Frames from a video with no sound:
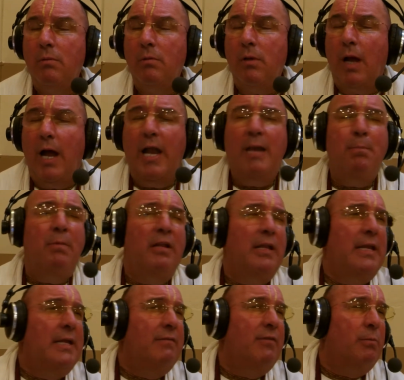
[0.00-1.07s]

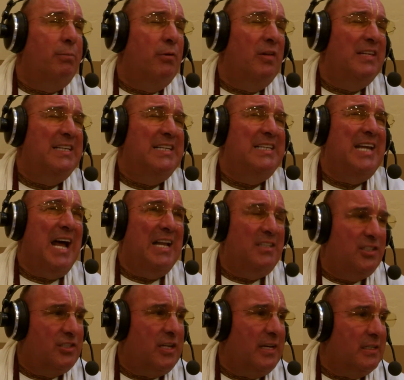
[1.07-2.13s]
unbelievable
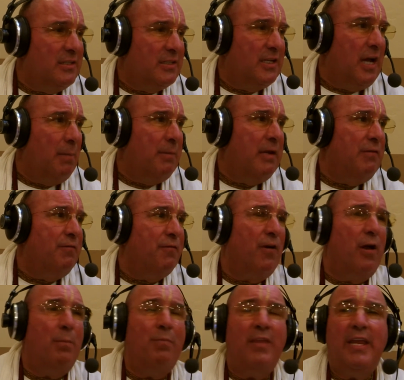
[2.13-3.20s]
nonsense coming
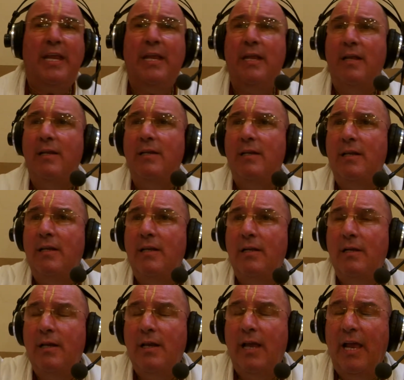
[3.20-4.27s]
from the
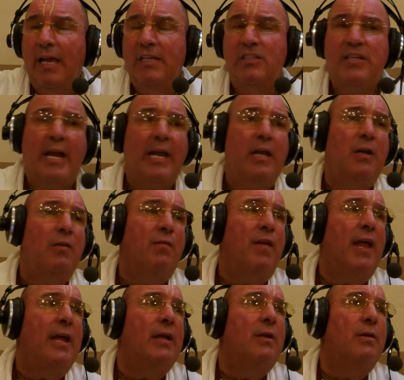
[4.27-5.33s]
executive
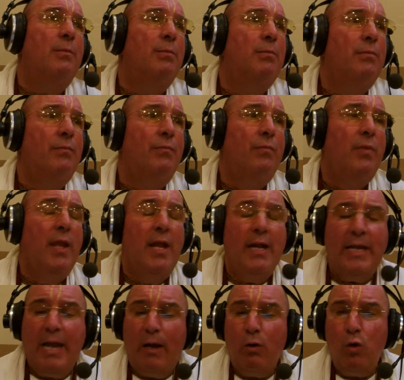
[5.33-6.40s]
head.
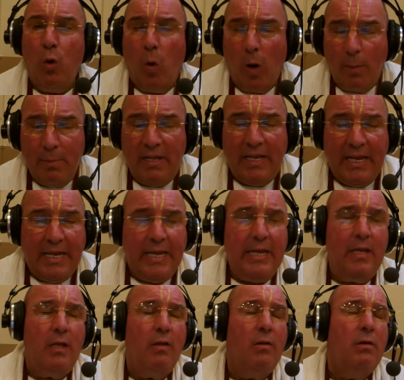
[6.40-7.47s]
Now,
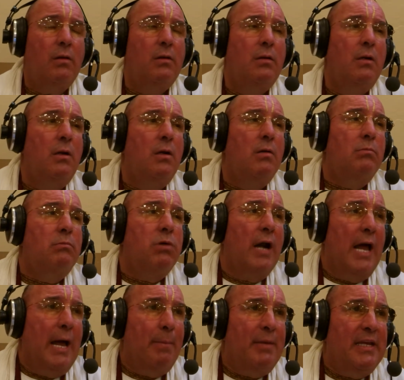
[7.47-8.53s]
normally,
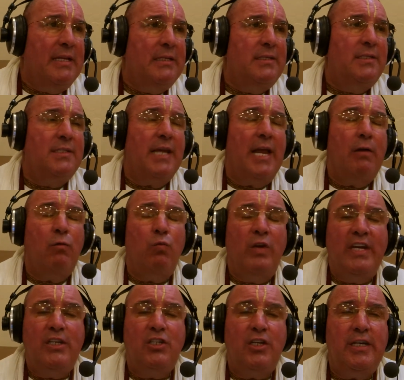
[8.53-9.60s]
Brahmins and
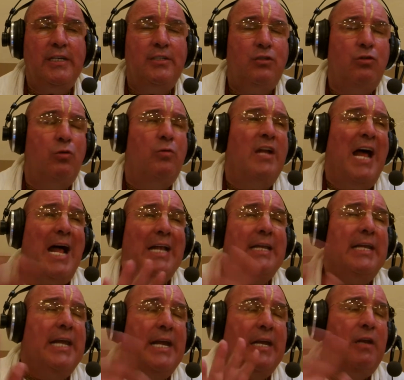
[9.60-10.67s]
rishis do not
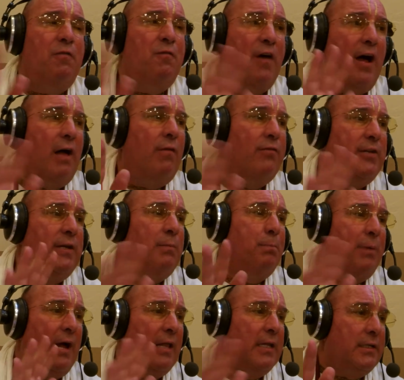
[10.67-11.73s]
get involved in
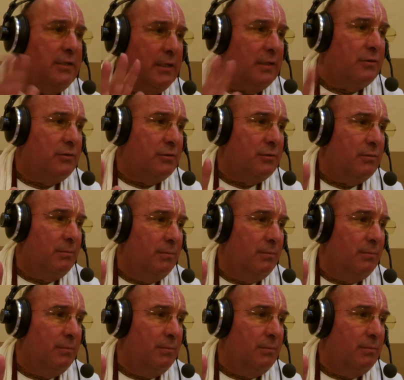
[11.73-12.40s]
politics.